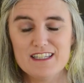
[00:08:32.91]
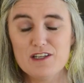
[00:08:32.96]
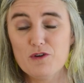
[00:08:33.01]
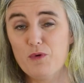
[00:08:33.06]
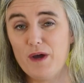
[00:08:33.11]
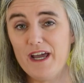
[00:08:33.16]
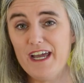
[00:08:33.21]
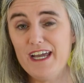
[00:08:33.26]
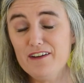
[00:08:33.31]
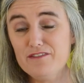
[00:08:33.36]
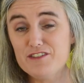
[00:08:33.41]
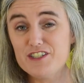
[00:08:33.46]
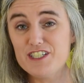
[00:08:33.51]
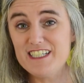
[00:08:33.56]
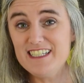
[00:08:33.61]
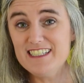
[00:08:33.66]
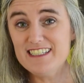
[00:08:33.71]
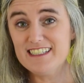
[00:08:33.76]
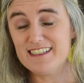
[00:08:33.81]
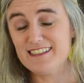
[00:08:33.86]
The way of
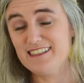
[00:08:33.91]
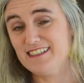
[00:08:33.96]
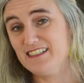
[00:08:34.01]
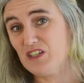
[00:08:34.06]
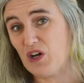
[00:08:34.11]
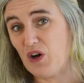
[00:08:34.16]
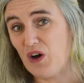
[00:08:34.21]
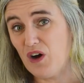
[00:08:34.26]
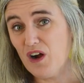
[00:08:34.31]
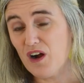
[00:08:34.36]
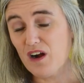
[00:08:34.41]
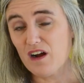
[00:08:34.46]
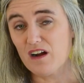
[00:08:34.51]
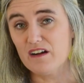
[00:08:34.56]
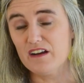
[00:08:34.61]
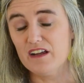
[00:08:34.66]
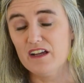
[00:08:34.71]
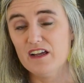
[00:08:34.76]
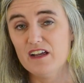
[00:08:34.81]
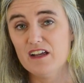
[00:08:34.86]
Jesus is
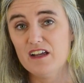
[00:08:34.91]
hard.